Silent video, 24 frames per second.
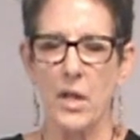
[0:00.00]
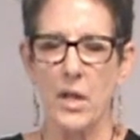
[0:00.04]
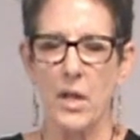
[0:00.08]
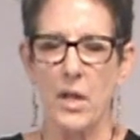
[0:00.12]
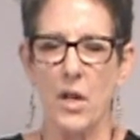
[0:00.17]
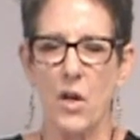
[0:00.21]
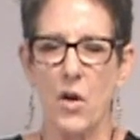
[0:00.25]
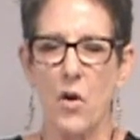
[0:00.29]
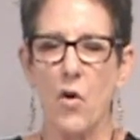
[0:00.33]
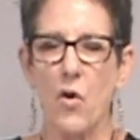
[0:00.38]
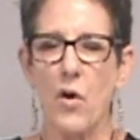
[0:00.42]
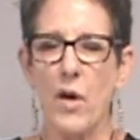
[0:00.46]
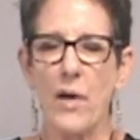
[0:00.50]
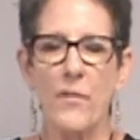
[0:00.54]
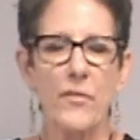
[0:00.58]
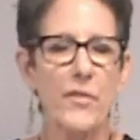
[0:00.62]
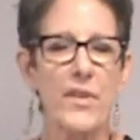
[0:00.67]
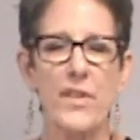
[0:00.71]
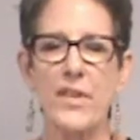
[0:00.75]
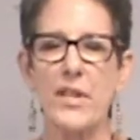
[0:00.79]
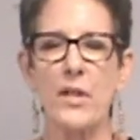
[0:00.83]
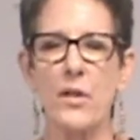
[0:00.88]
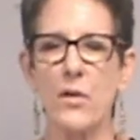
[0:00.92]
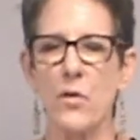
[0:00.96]
where
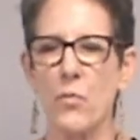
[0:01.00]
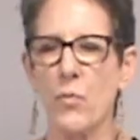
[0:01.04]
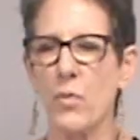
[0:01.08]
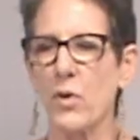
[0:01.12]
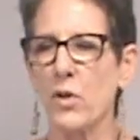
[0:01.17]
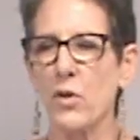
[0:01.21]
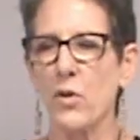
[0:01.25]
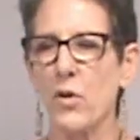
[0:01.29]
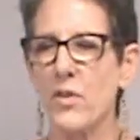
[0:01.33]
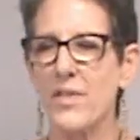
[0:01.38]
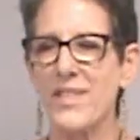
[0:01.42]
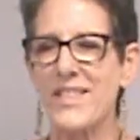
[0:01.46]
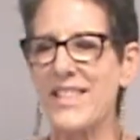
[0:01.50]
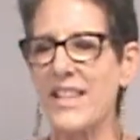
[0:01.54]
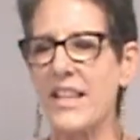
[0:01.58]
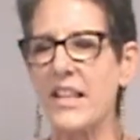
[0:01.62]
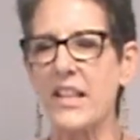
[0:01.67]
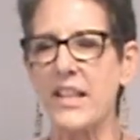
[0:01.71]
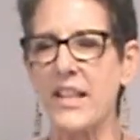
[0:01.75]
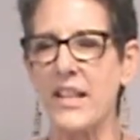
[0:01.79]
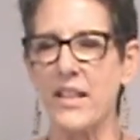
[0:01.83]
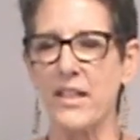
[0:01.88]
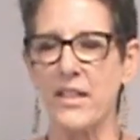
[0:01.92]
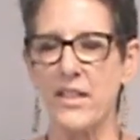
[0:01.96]
everything we're
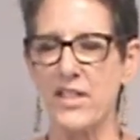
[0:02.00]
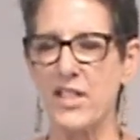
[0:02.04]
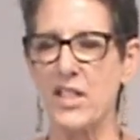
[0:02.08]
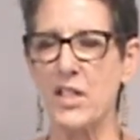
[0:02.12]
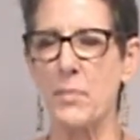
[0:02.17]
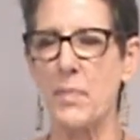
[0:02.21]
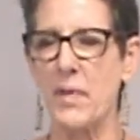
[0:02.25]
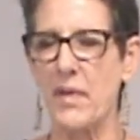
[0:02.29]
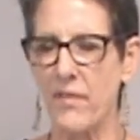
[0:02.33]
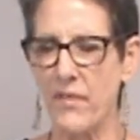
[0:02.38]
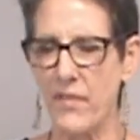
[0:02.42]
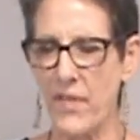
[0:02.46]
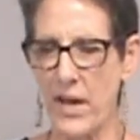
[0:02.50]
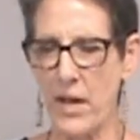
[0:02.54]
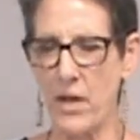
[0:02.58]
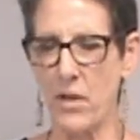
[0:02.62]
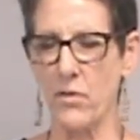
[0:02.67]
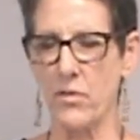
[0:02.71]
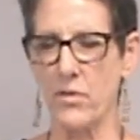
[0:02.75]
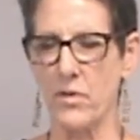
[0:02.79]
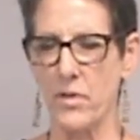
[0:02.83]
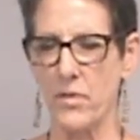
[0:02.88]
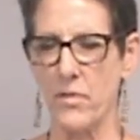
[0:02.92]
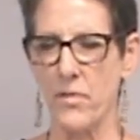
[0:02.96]
seeking is to be
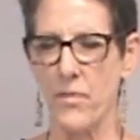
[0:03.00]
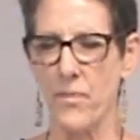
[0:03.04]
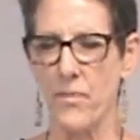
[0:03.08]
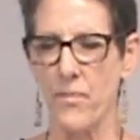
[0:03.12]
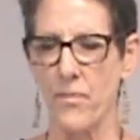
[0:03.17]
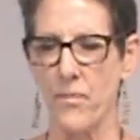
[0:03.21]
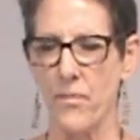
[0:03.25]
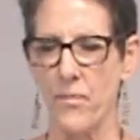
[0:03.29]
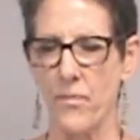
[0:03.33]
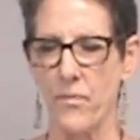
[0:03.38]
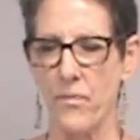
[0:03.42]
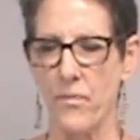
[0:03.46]
found.